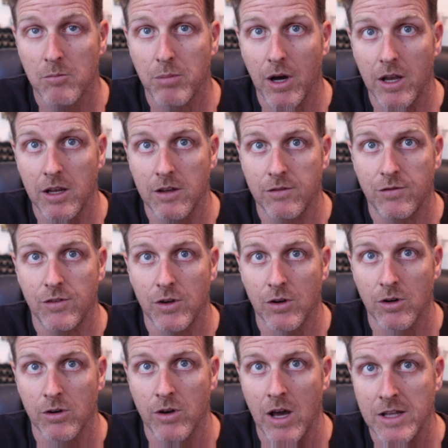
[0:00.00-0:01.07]
But if
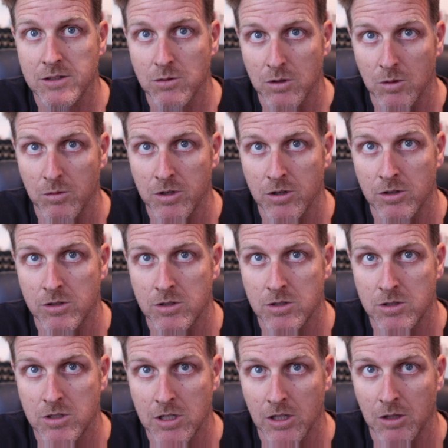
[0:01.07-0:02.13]
you're not doing it when you're
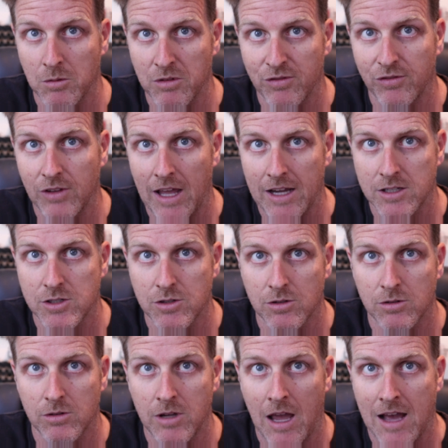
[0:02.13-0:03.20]
dealing with flex,
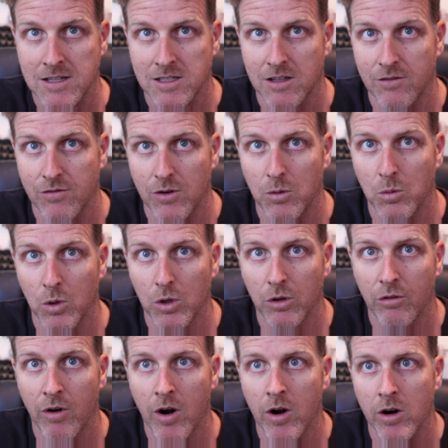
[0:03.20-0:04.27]
you're asking for a world
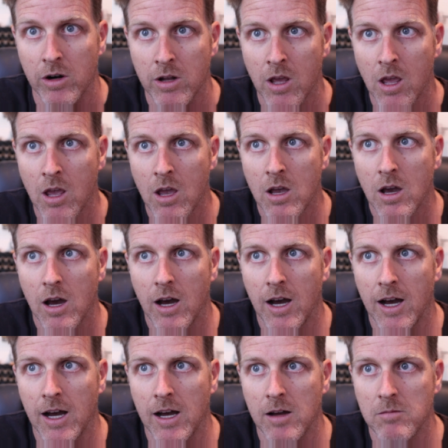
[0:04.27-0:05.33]
of hurt.
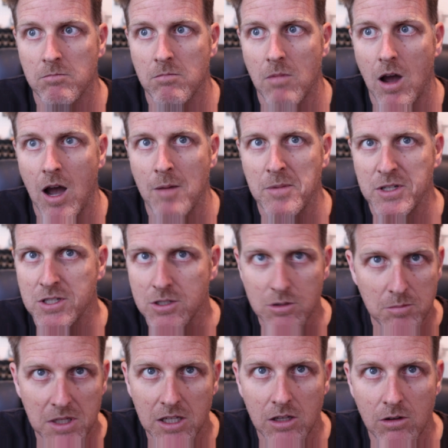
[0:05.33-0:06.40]
I'm
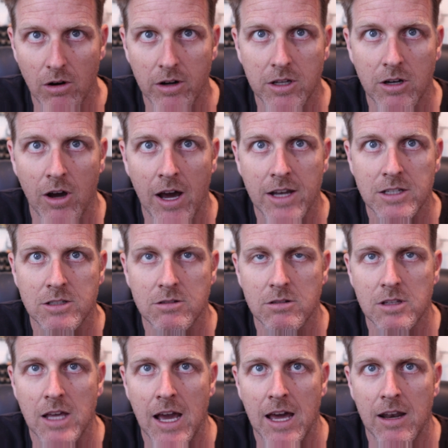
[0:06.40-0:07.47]
assuming you already know how to do
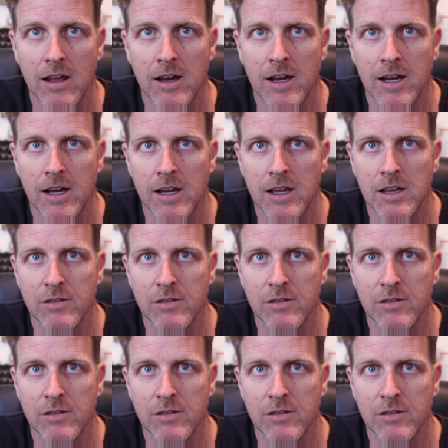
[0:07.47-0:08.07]
that.